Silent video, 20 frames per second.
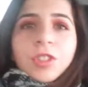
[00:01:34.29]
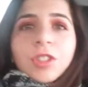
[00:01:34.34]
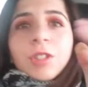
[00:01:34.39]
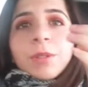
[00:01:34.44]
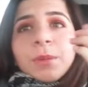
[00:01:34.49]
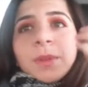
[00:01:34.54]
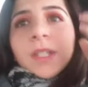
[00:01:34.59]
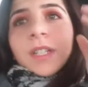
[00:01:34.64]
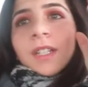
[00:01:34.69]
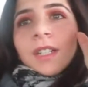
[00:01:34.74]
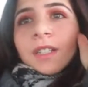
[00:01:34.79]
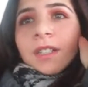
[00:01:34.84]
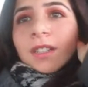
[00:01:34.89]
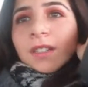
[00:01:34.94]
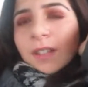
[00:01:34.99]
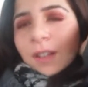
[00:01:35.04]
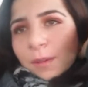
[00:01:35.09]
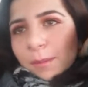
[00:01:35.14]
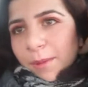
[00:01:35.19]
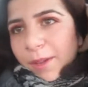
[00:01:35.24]
Germany. It's
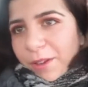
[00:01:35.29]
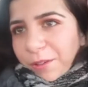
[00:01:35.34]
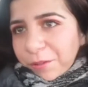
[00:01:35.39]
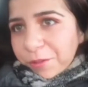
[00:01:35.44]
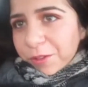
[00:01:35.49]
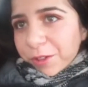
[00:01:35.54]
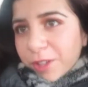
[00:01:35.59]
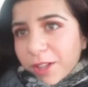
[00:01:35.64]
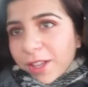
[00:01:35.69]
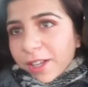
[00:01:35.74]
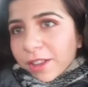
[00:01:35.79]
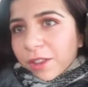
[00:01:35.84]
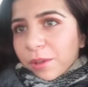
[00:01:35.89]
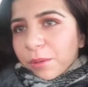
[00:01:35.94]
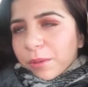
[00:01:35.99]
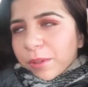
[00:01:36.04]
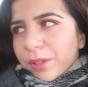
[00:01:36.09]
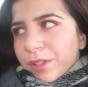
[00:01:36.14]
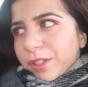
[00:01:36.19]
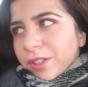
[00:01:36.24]
not meant for like
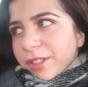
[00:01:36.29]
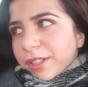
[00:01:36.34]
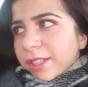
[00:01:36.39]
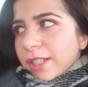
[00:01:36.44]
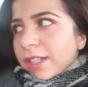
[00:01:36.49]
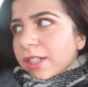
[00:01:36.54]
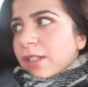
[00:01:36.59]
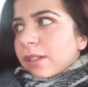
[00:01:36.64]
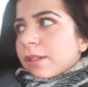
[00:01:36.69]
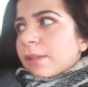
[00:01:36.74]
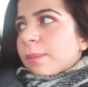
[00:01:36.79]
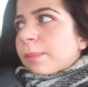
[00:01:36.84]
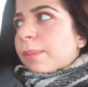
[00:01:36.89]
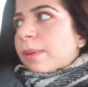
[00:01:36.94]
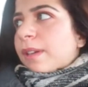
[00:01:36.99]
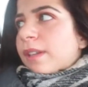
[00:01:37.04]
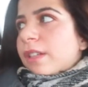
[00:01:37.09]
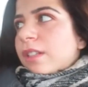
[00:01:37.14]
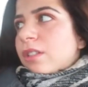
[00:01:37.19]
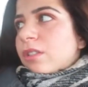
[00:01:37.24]
the winters here,
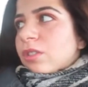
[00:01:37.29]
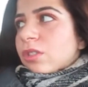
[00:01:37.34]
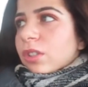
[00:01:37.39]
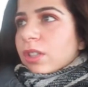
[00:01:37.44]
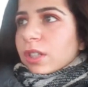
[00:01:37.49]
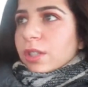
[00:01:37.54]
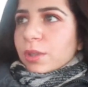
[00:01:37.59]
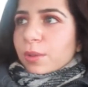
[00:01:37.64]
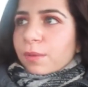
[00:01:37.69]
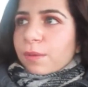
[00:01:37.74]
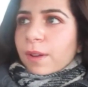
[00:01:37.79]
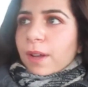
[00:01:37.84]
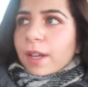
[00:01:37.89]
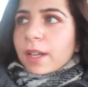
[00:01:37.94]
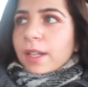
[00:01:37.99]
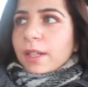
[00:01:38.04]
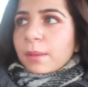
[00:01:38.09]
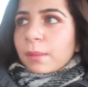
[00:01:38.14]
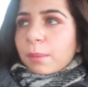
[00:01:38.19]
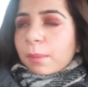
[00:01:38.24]
but it usually does
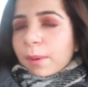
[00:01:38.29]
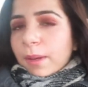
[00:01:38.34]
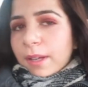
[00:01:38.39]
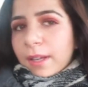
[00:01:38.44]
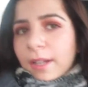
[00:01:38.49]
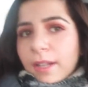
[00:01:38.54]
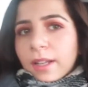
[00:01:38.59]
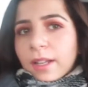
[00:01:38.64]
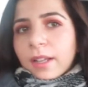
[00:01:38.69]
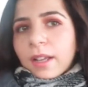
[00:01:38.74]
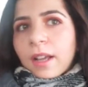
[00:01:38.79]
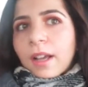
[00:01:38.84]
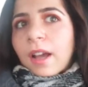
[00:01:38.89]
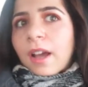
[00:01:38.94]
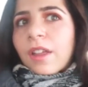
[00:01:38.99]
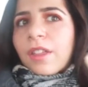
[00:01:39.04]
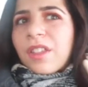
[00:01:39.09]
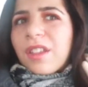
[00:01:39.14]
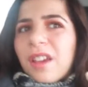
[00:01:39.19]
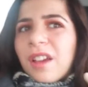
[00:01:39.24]
fine. But
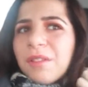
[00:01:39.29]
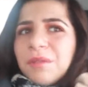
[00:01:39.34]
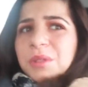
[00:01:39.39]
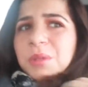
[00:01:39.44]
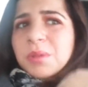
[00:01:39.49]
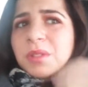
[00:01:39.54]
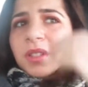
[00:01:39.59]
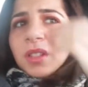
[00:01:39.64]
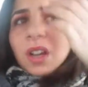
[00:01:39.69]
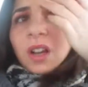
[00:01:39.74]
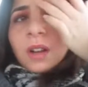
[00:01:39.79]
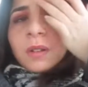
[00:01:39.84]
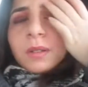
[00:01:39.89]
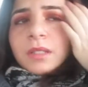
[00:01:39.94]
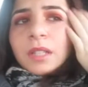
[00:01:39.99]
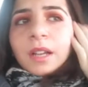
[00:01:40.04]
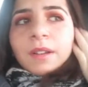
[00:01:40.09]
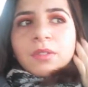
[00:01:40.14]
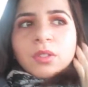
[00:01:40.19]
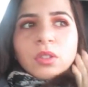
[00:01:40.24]
I think everyone's car
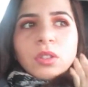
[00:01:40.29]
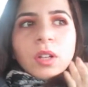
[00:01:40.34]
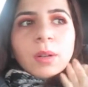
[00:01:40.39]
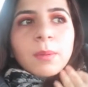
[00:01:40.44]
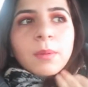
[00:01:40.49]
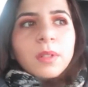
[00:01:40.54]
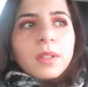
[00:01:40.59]
is having trouble